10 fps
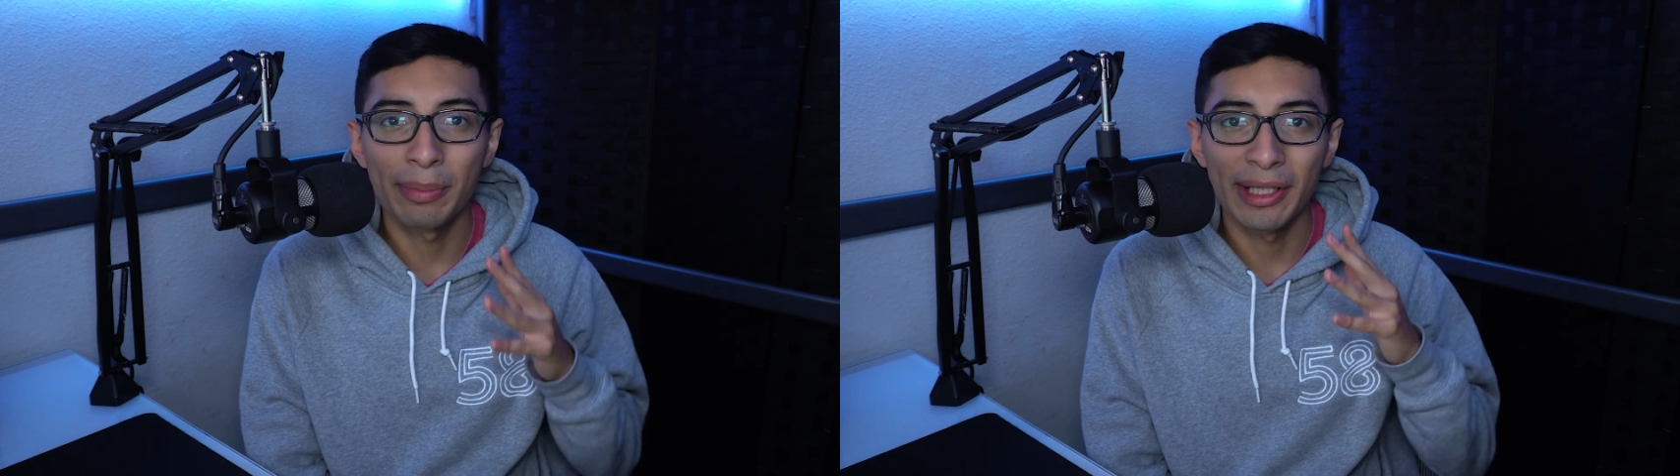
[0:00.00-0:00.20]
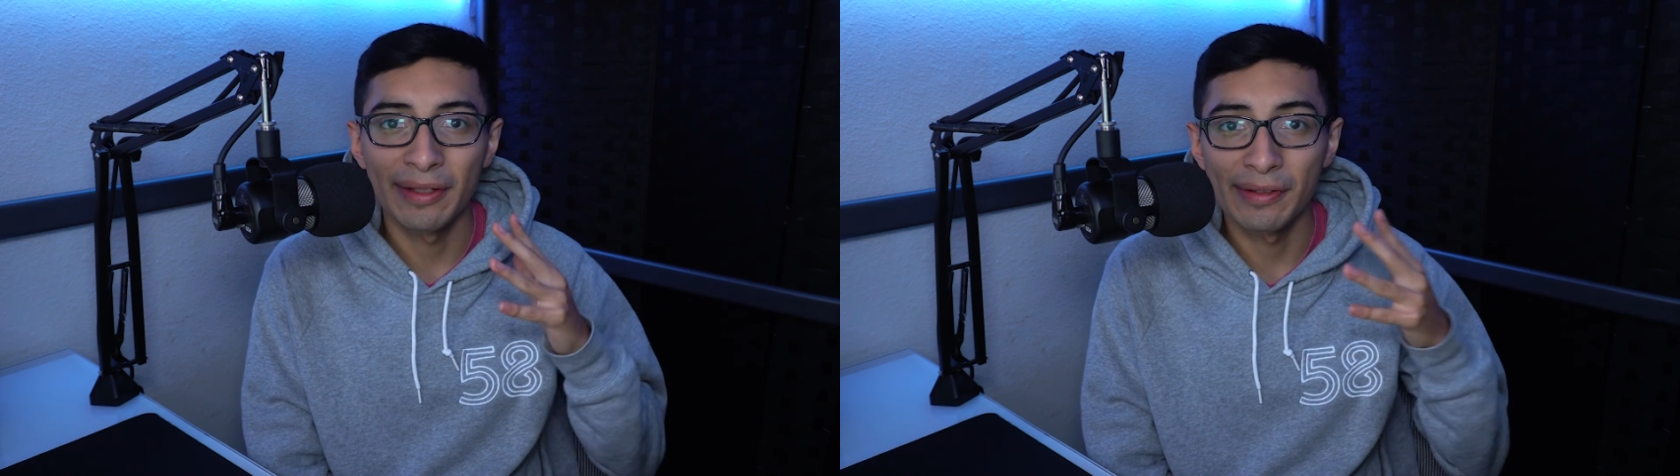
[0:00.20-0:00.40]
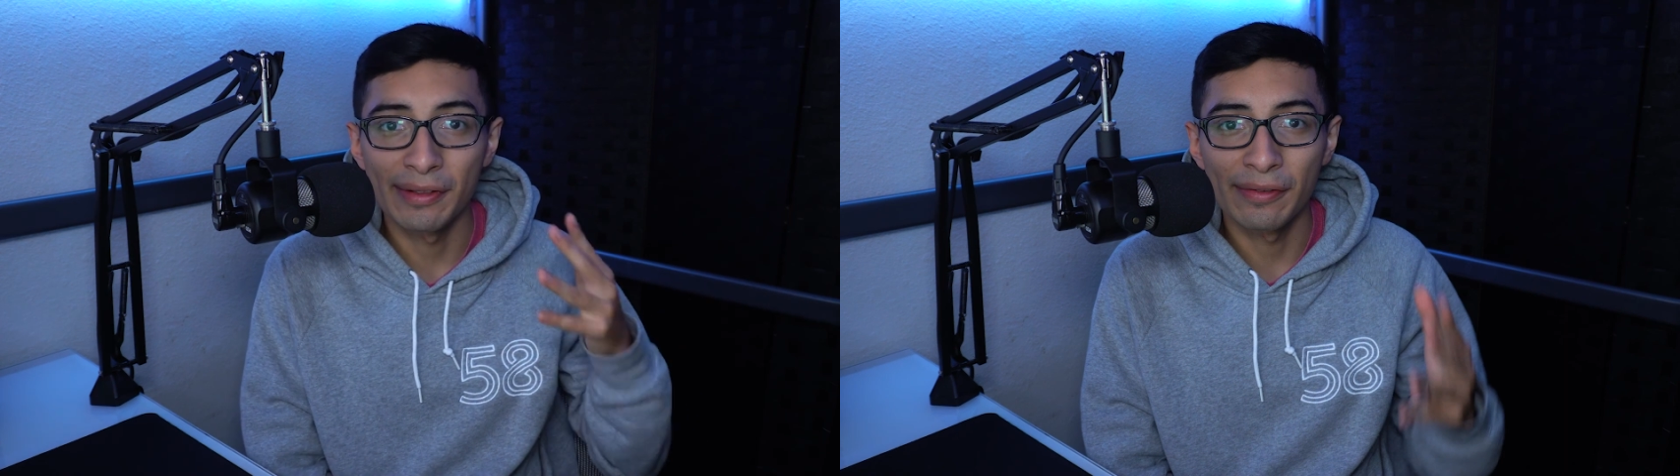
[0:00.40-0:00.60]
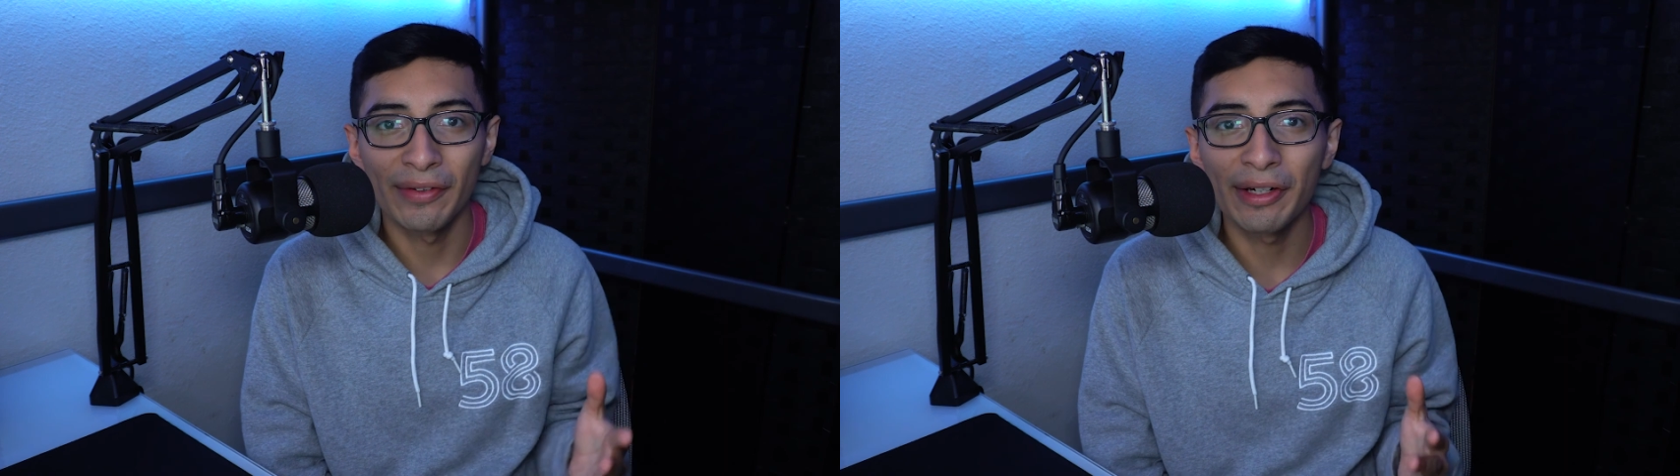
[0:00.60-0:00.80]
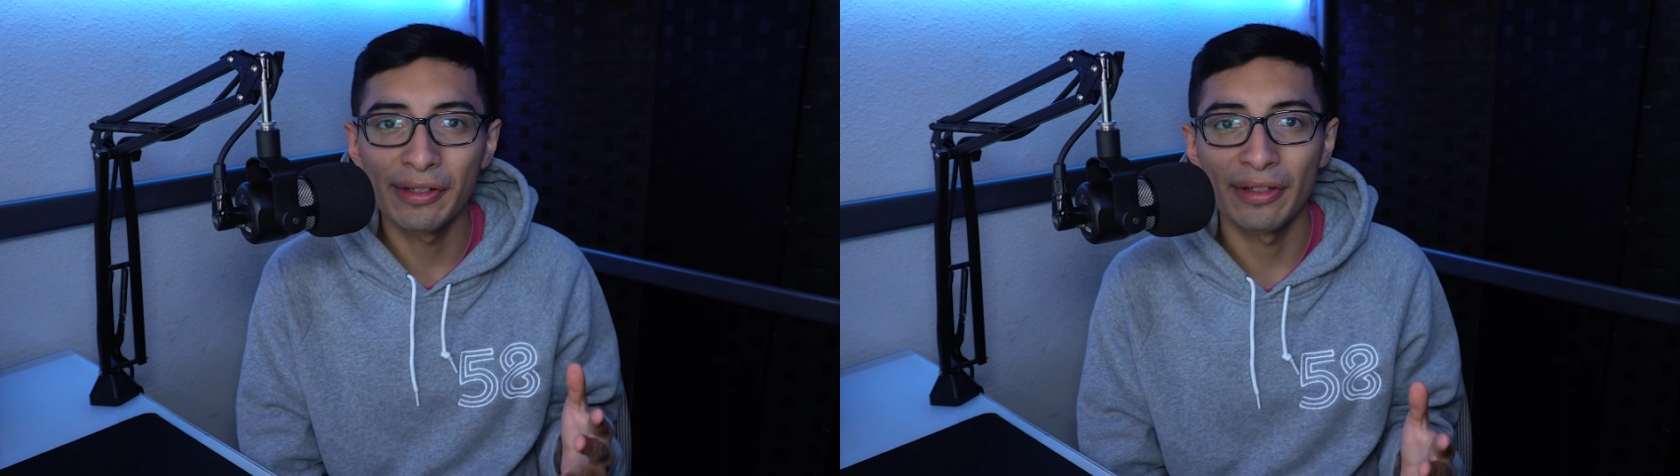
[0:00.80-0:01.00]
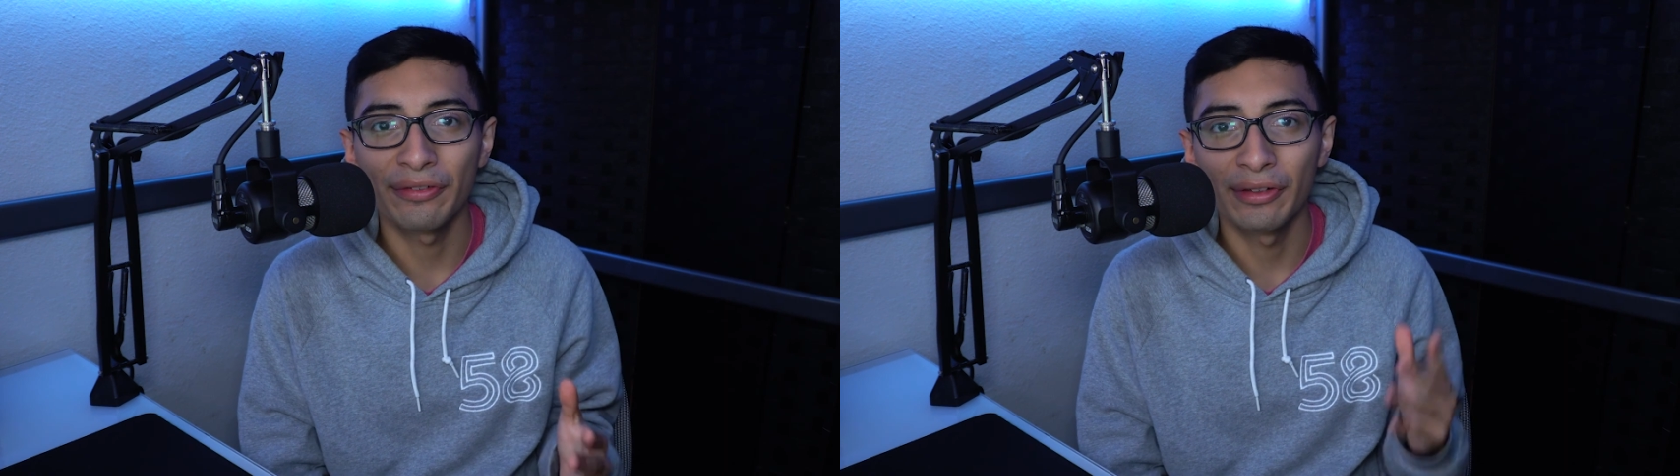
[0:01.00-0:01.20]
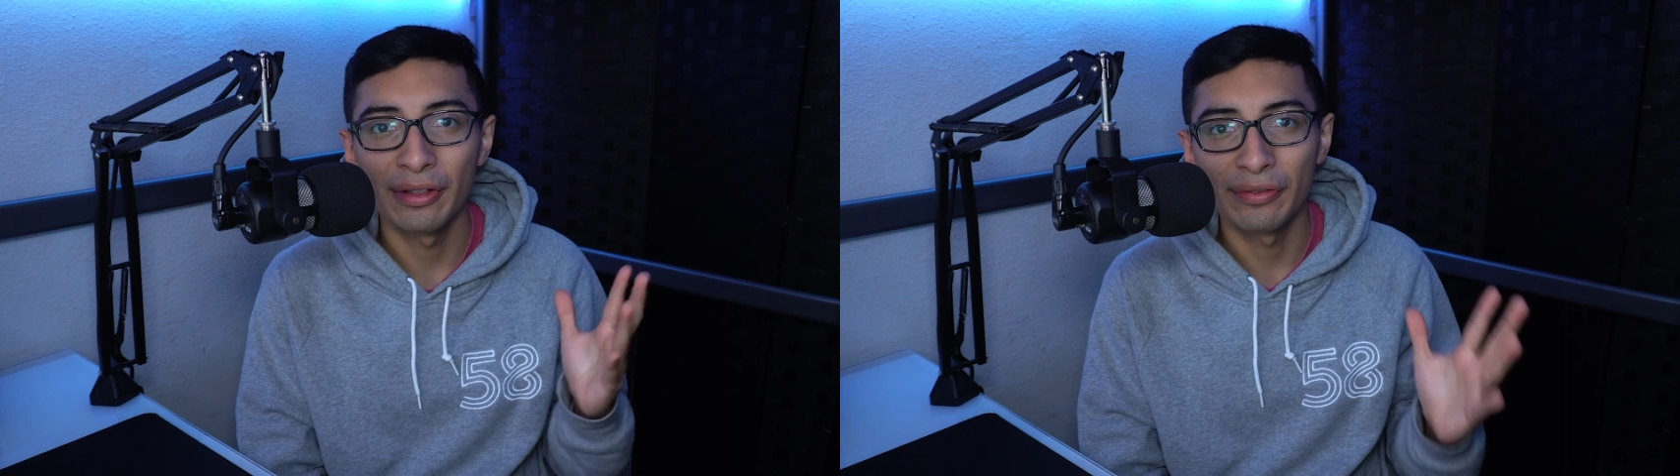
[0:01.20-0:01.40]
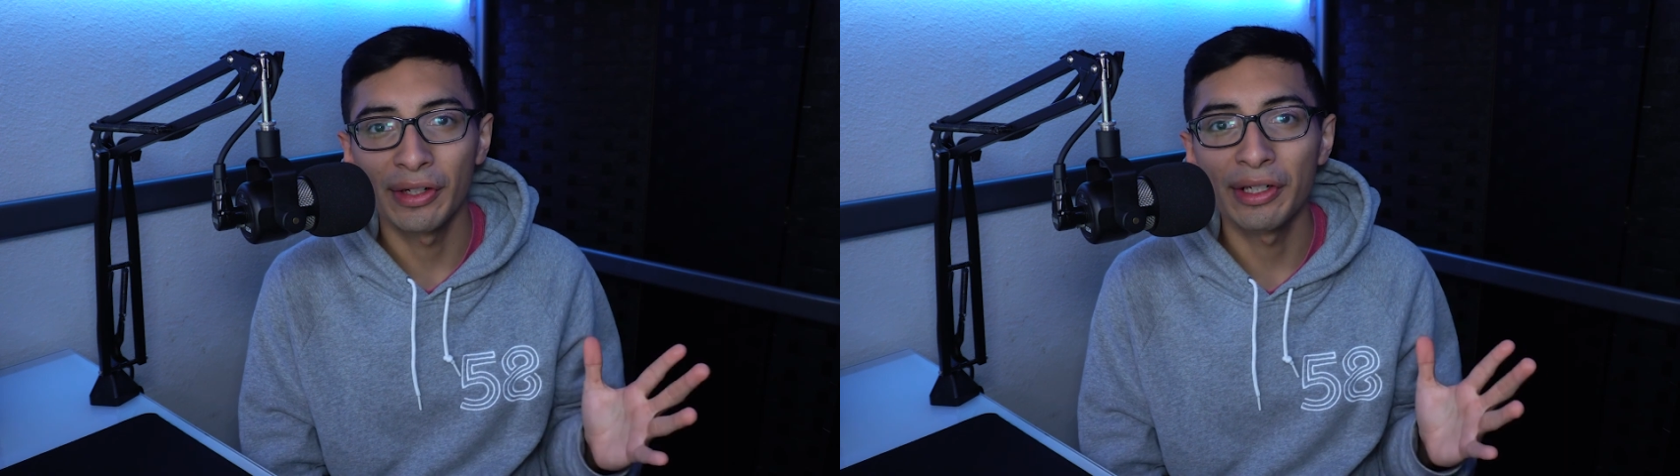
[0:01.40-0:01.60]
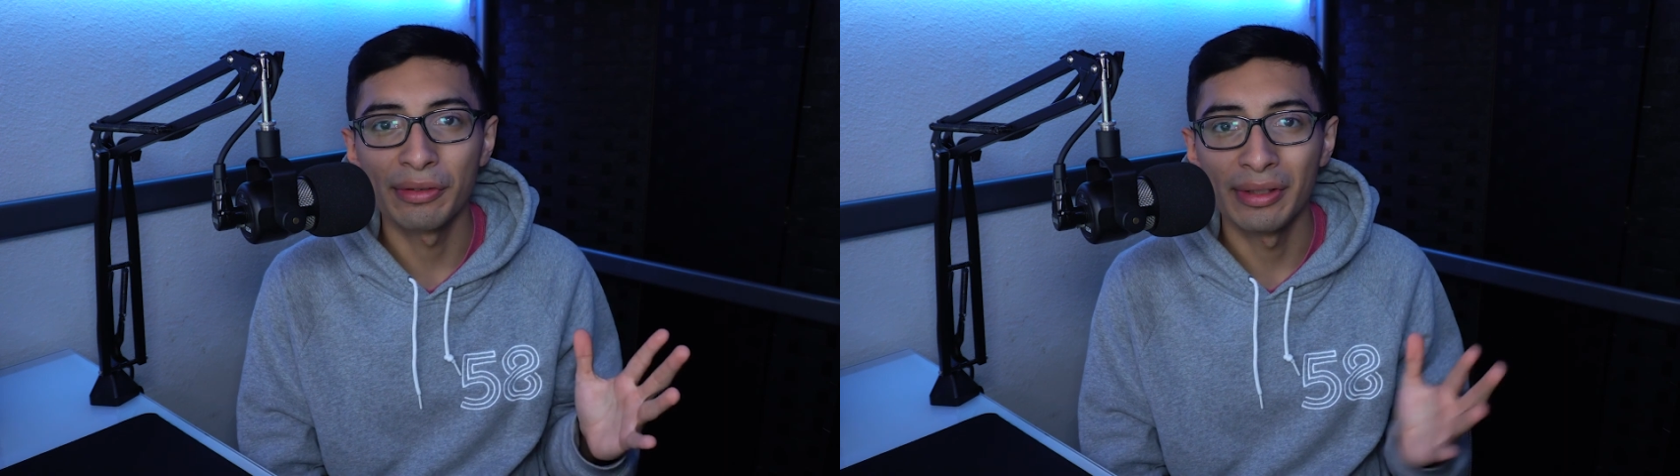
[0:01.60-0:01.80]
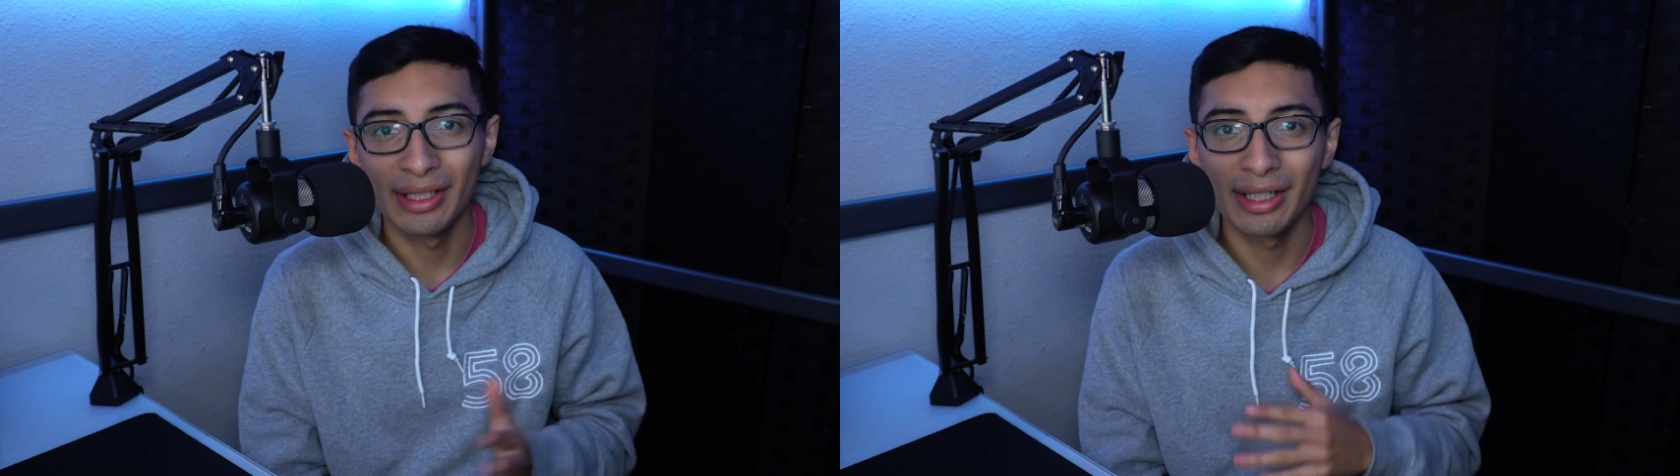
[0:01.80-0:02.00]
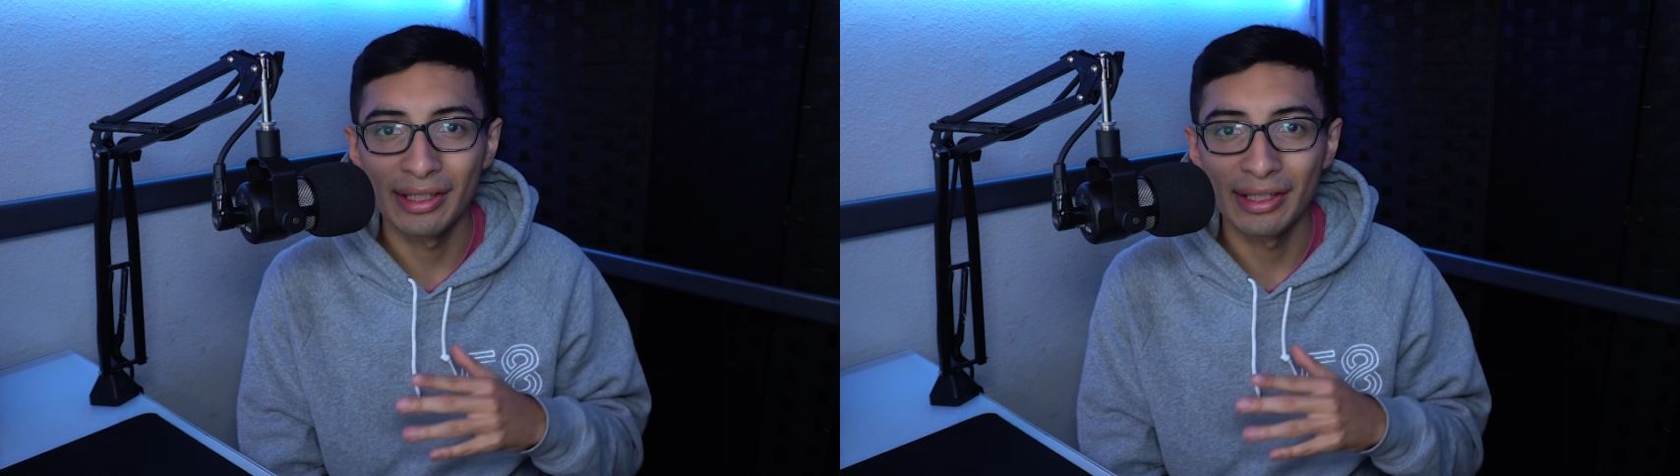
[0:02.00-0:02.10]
because it's very different, it's very unique.